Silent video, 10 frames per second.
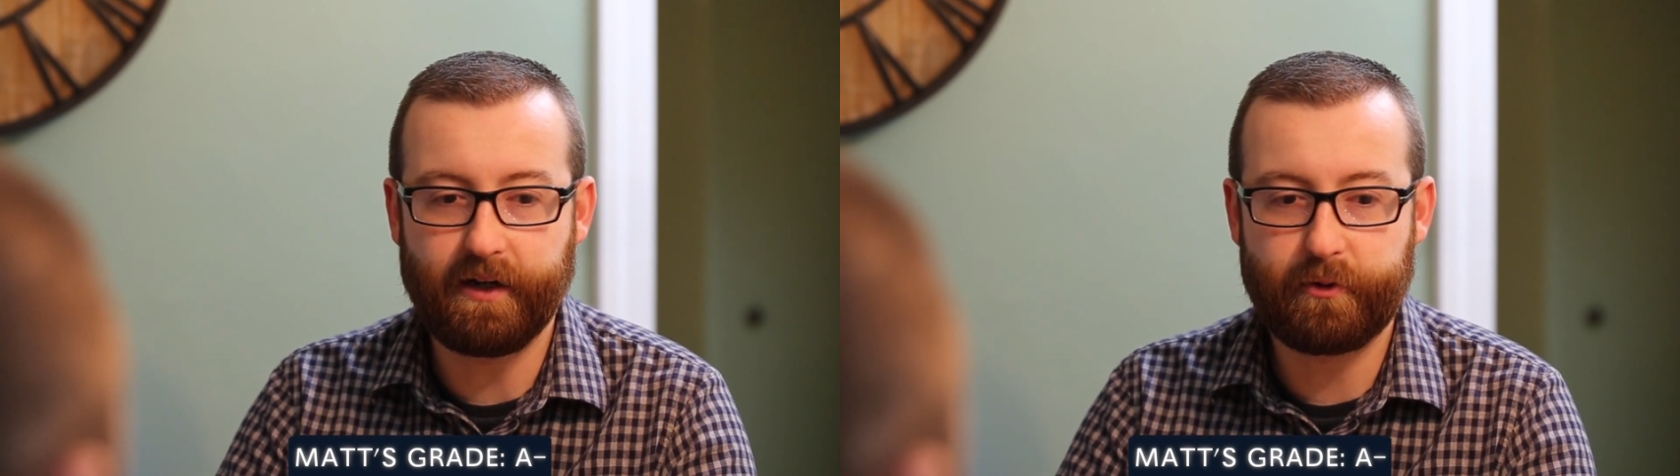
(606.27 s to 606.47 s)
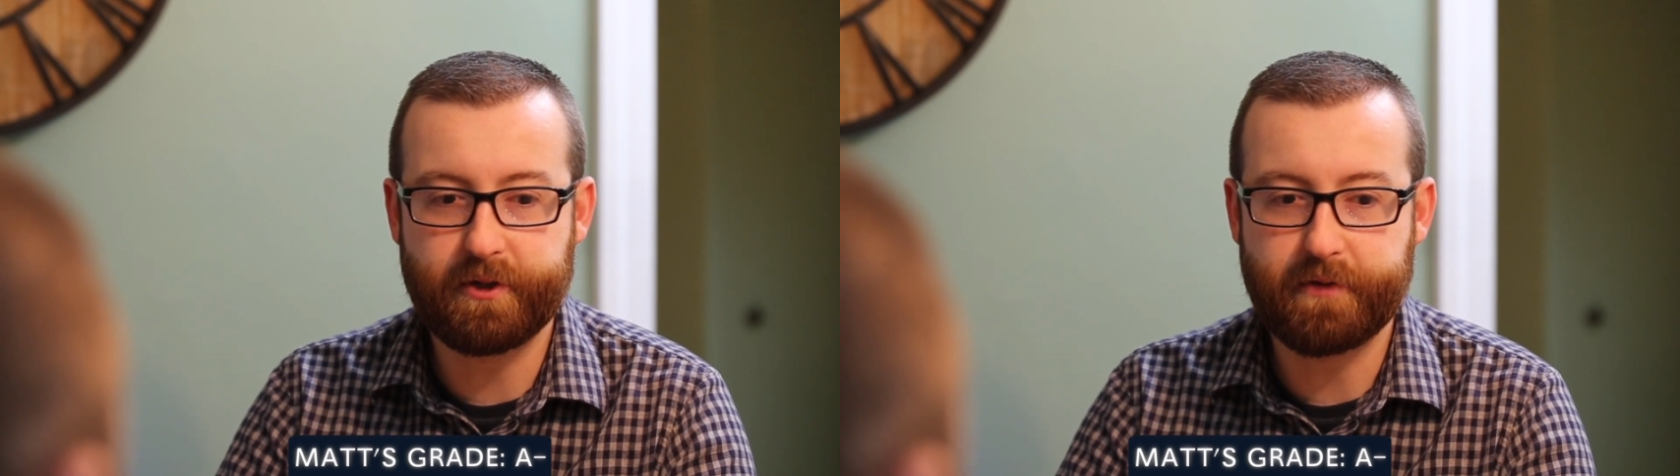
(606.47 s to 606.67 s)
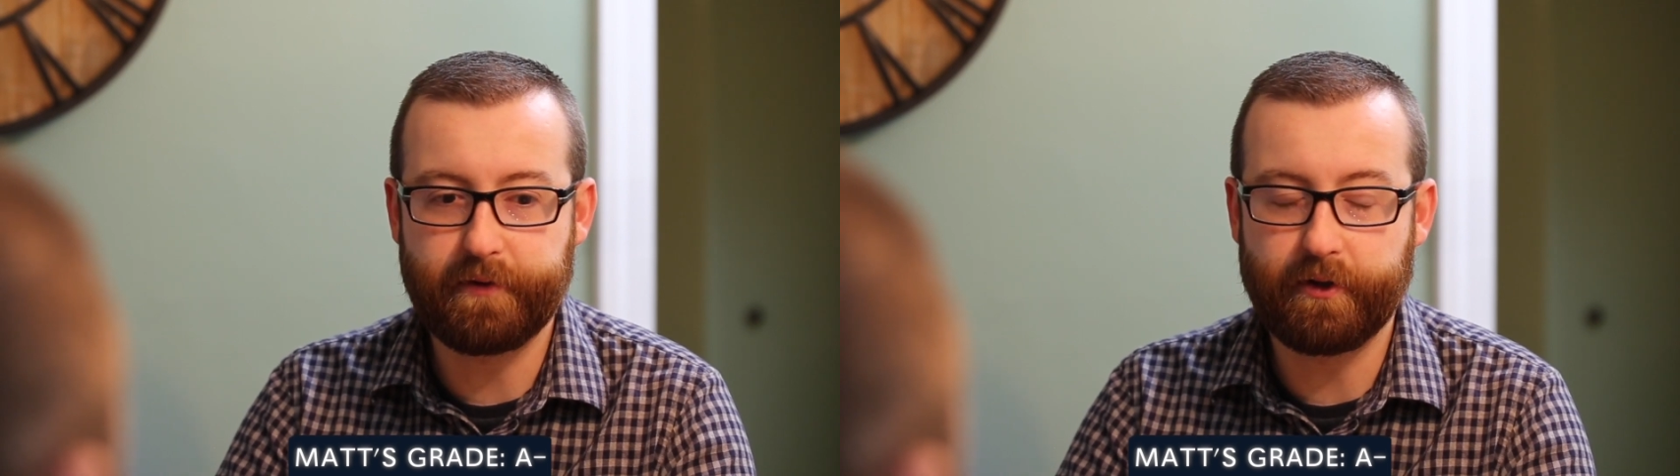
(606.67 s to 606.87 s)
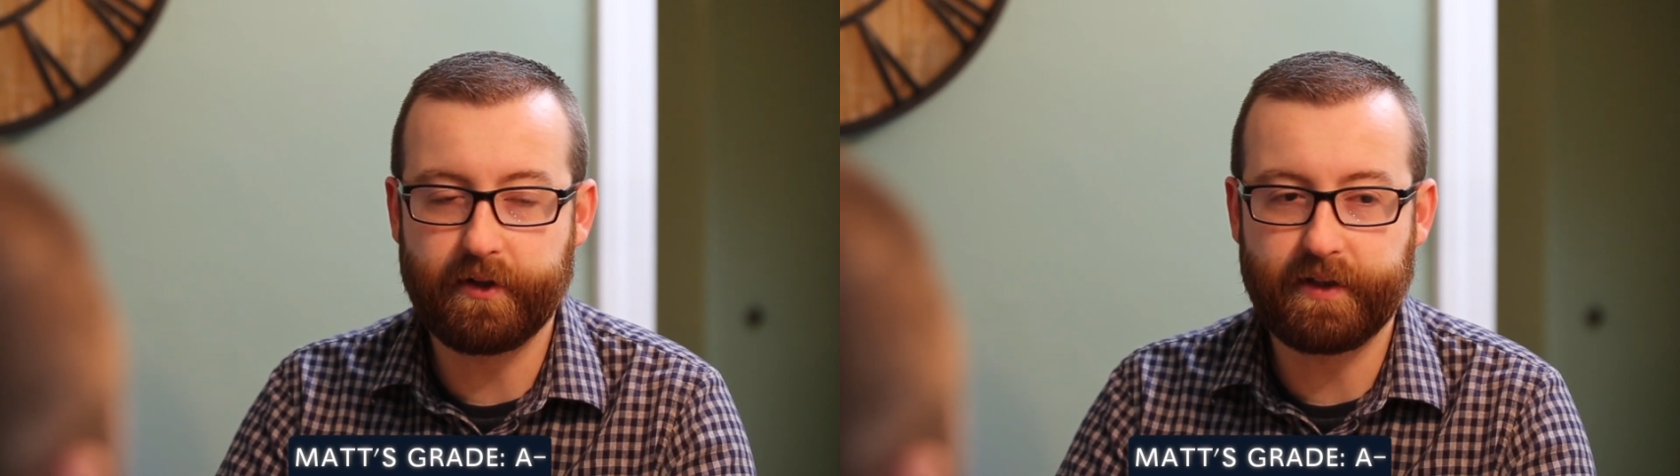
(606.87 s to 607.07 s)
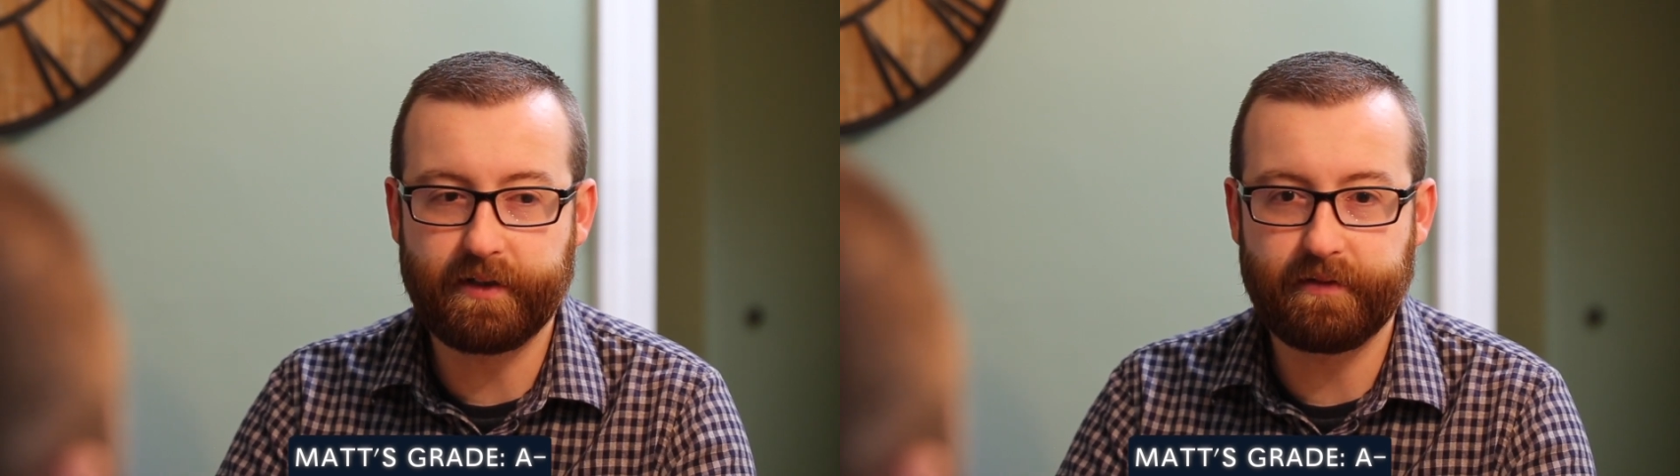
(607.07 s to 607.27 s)
Christopher
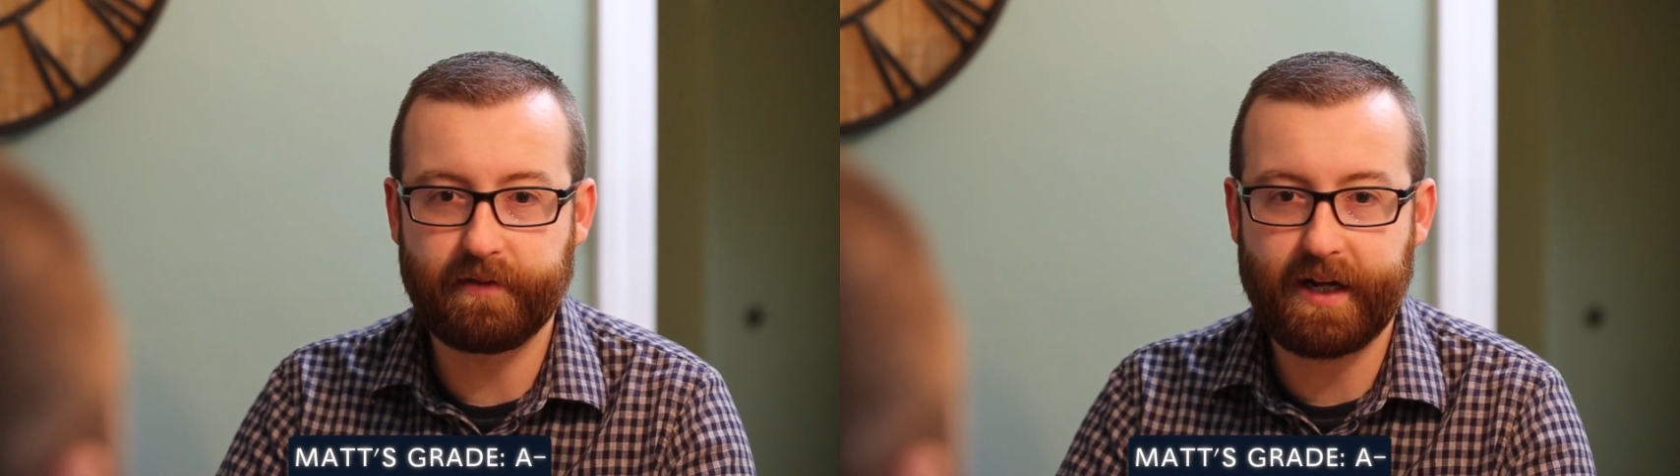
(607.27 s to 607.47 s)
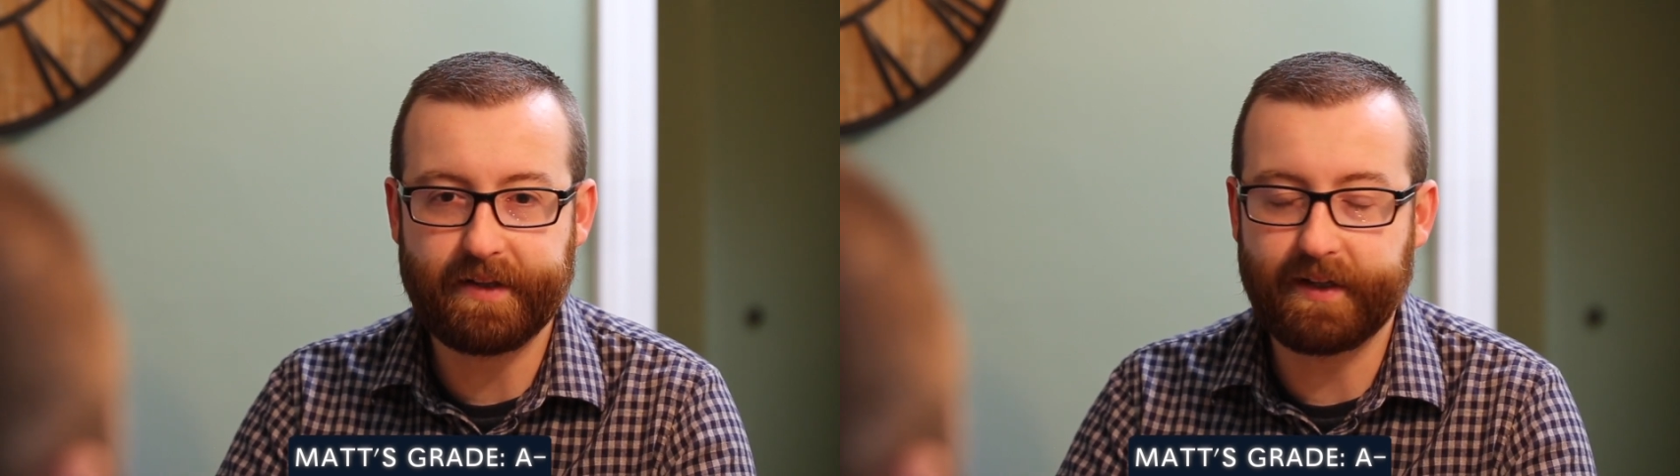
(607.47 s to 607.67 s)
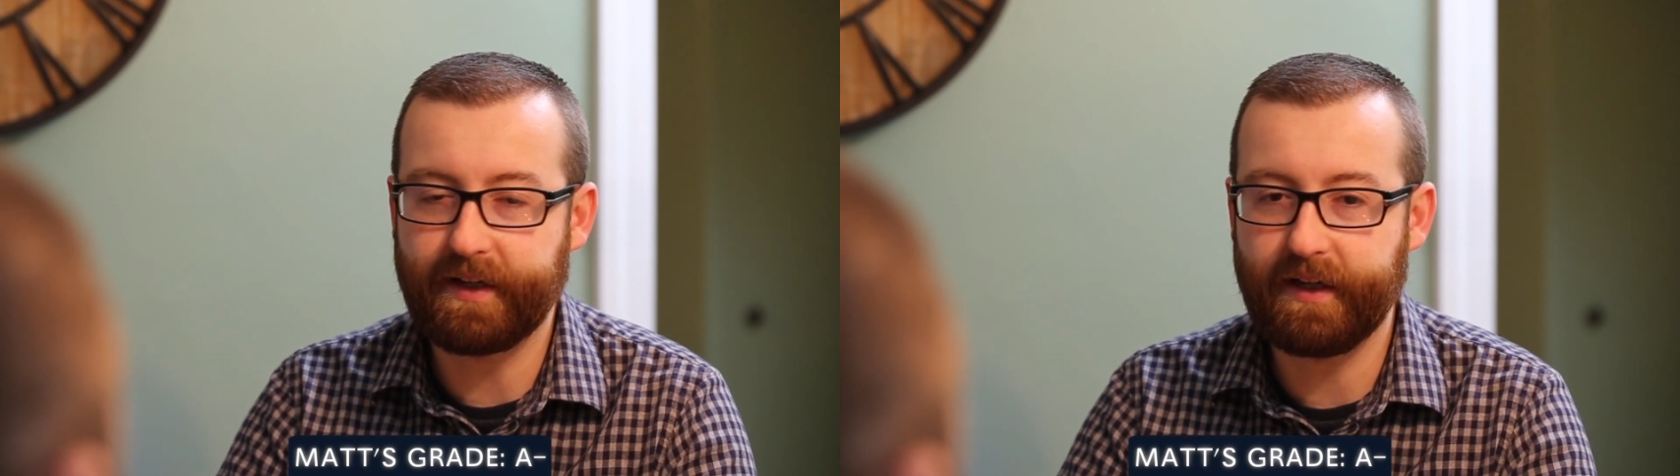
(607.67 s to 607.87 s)
Nolan, I think,